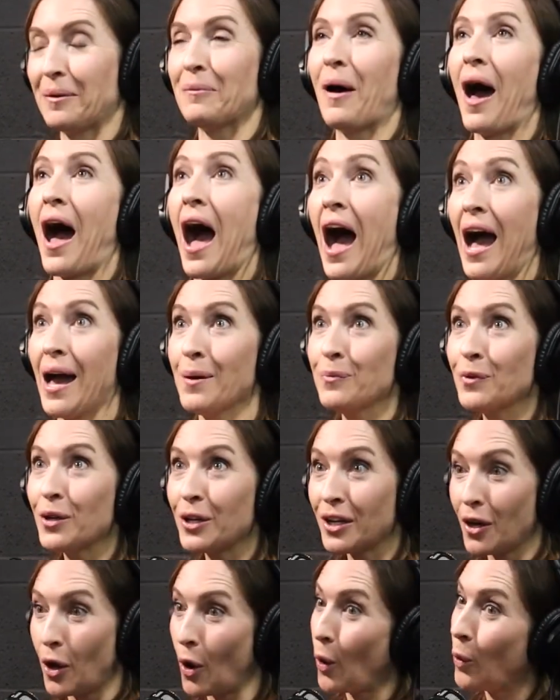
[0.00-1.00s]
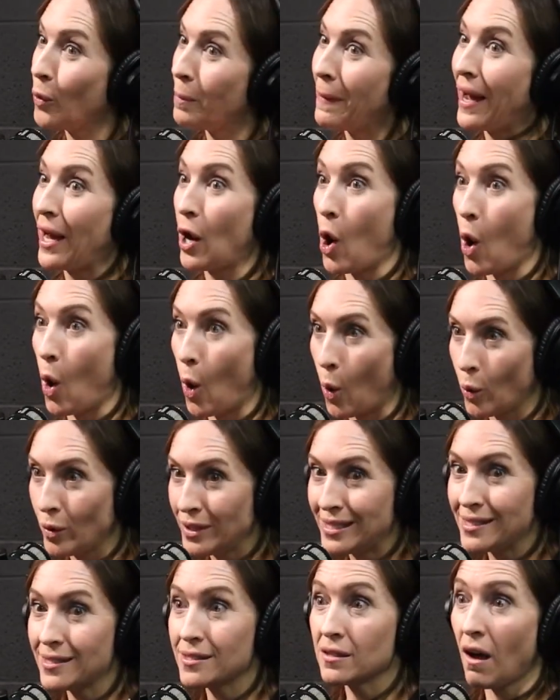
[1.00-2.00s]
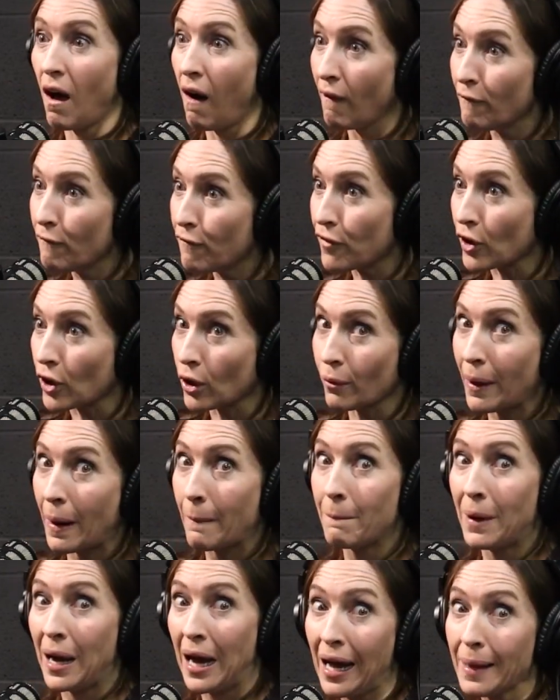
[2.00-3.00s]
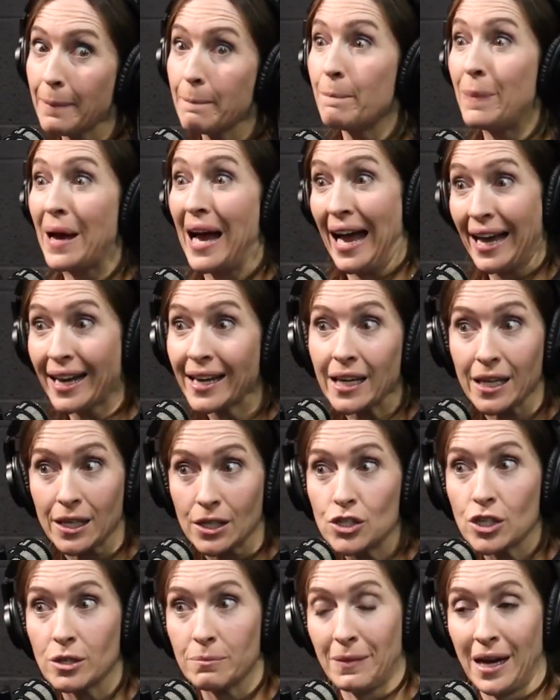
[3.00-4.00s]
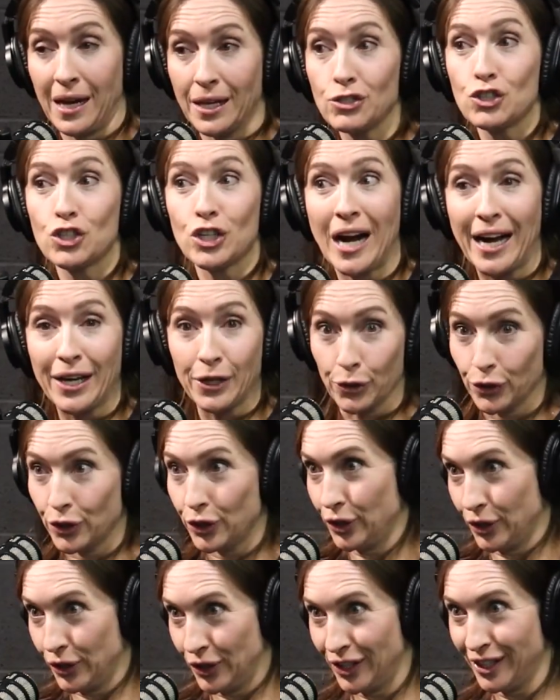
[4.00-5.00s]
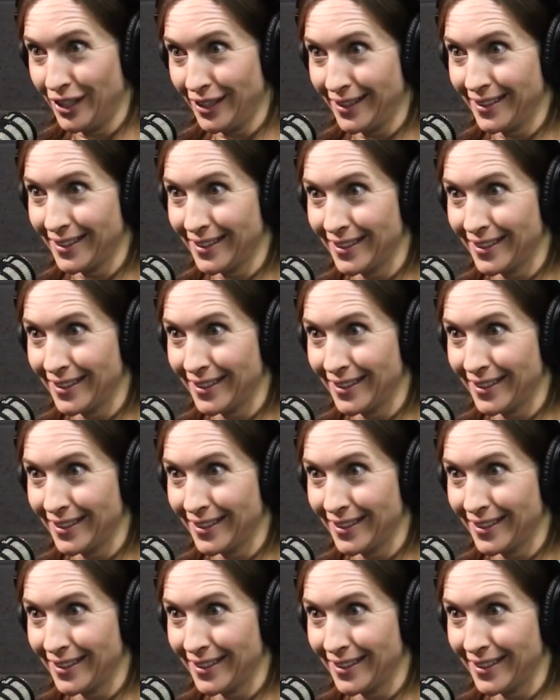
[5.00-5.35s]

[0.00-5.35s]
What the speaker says: I'm going to own my own discomfort around my baggage in my childhood.